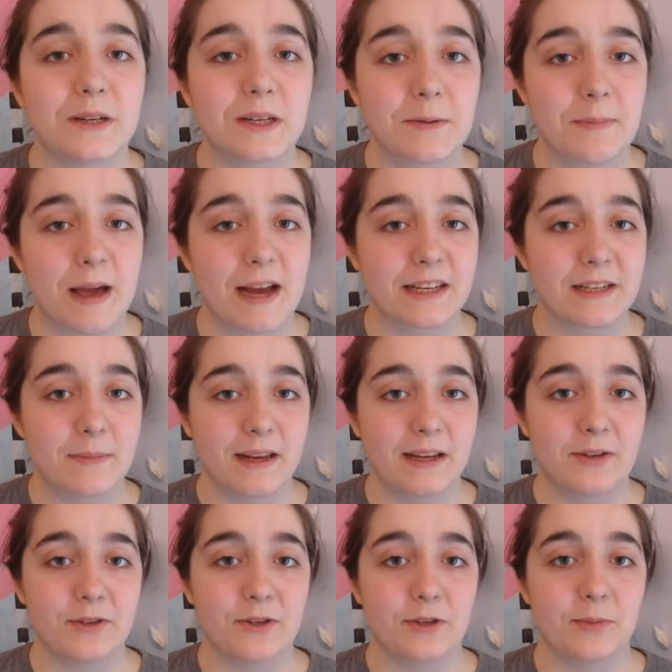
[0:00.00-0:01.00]
Welcome back to my
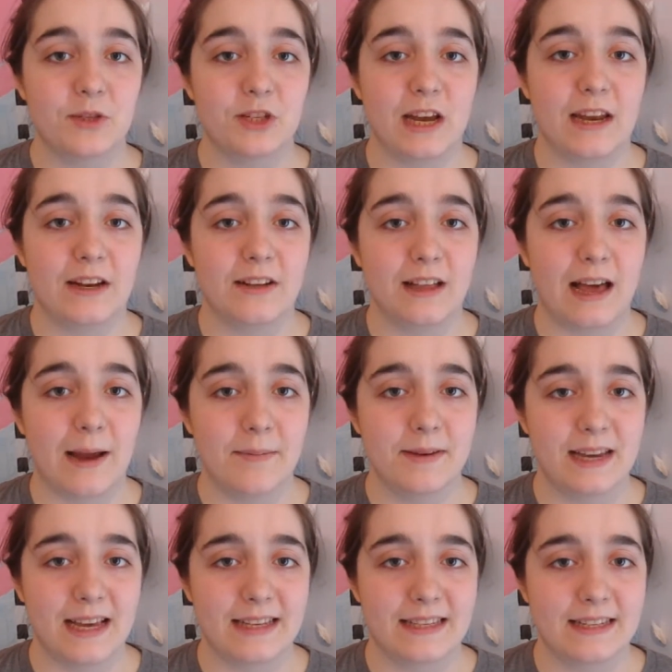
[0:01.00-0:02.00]
YouTube channel. I'm
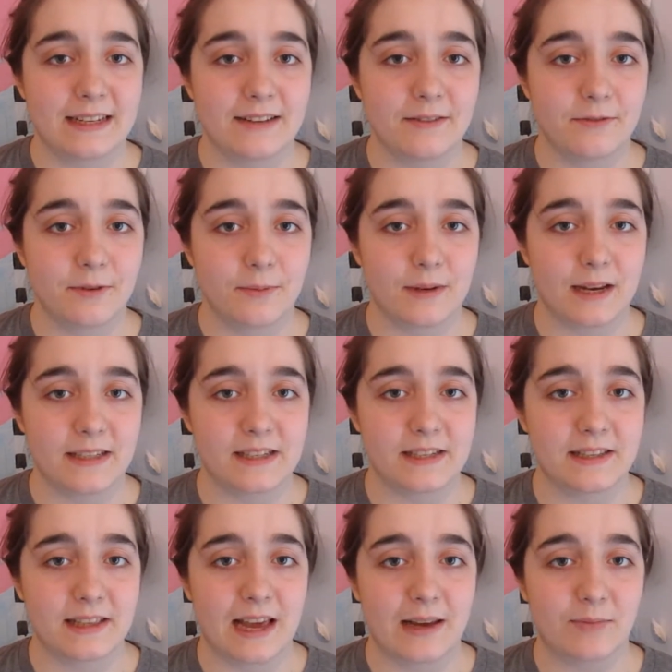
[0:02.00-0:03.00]
Tessa from
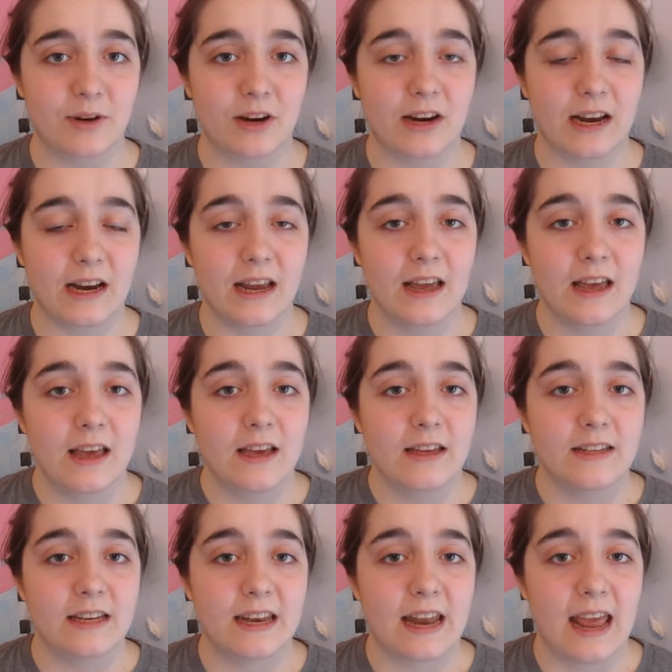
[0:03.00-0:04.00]
Tessa's Library.
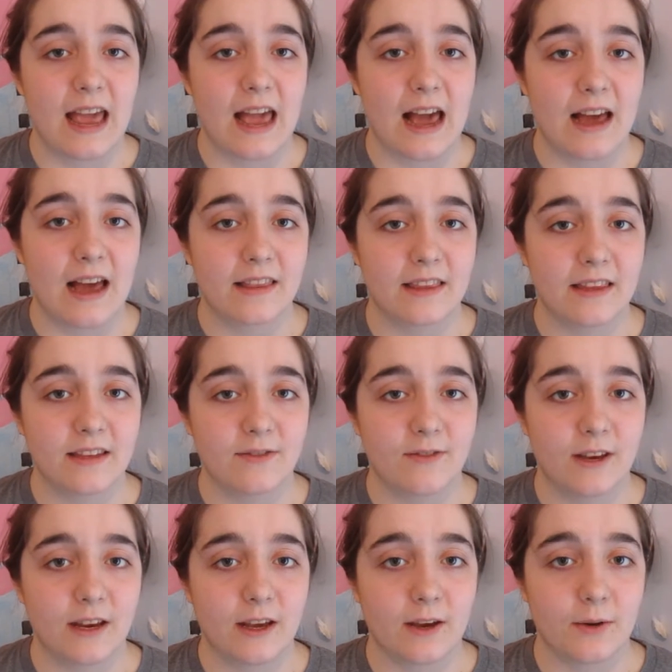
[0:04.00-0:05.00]
Today, this
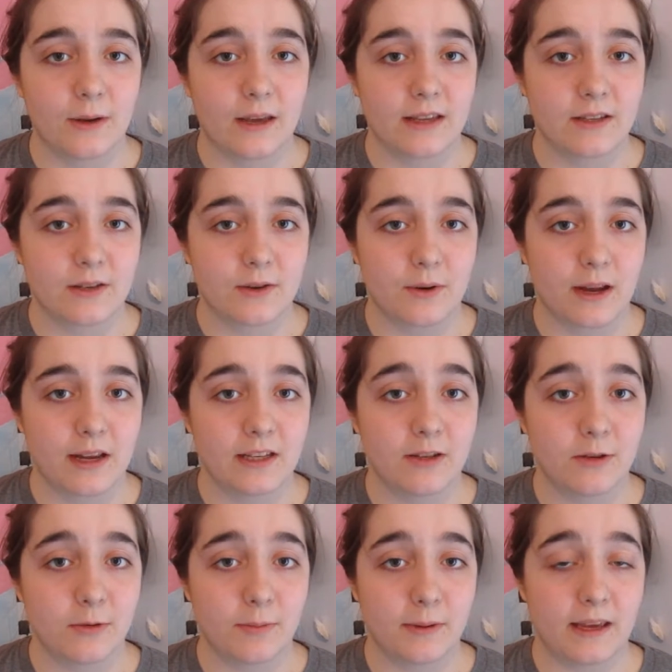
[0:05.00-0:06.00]
video is going
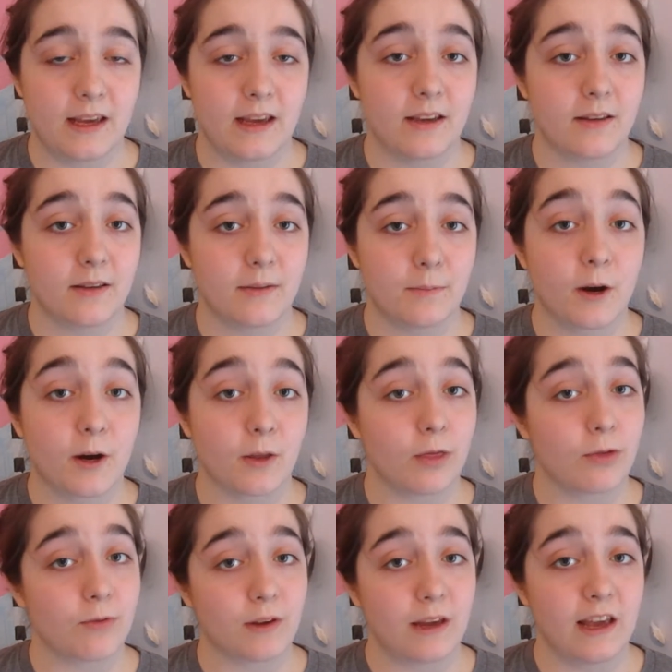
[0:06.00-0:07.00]
to be
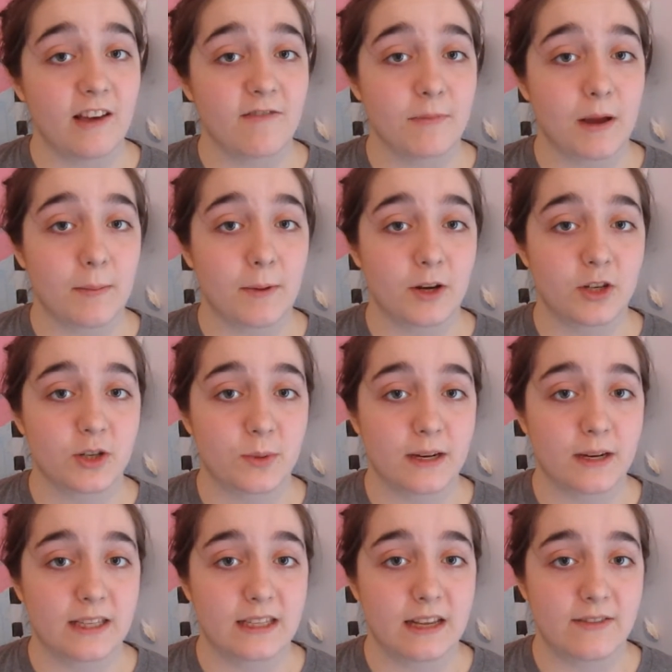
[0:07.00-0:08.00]
part three of my March
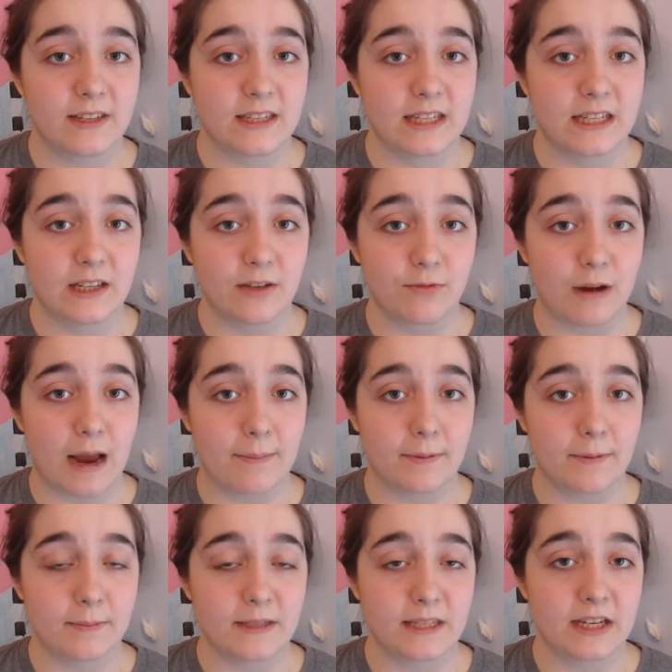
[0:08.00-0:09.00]
2017
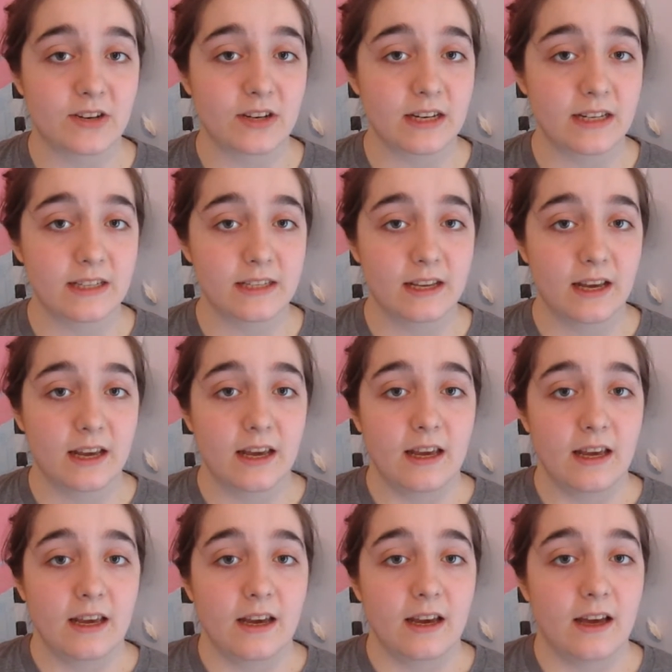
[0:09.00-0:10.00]
wrap-up series.
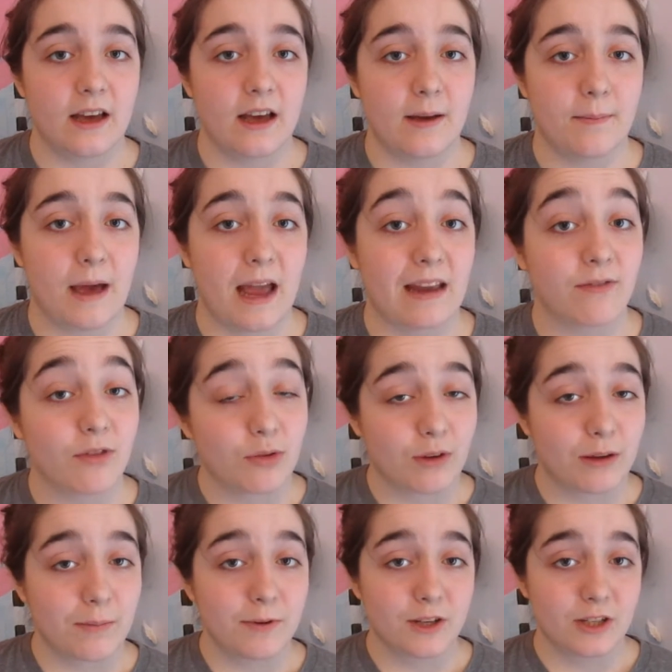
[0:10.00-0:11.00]
I have
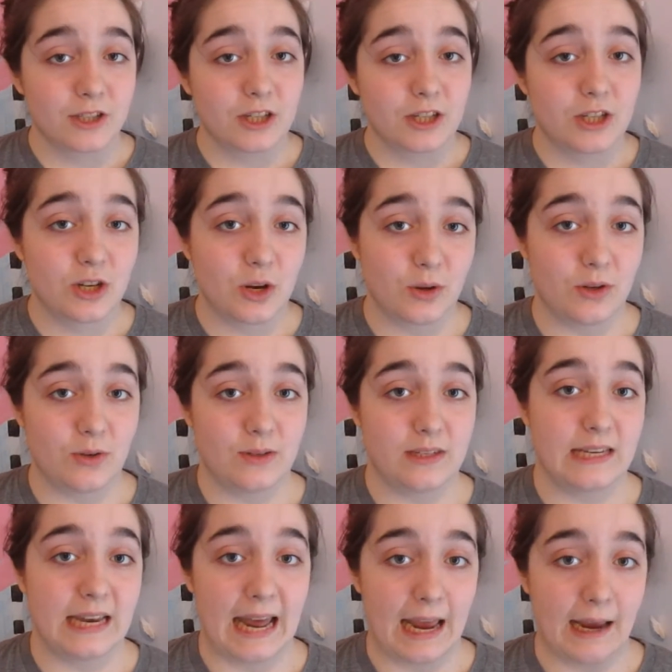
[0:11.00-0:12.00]
three books to show you
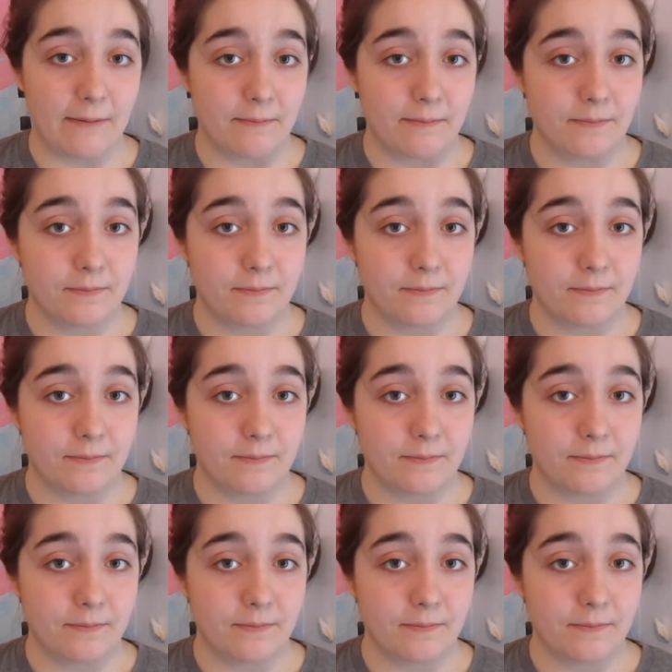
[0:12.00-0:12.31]
today.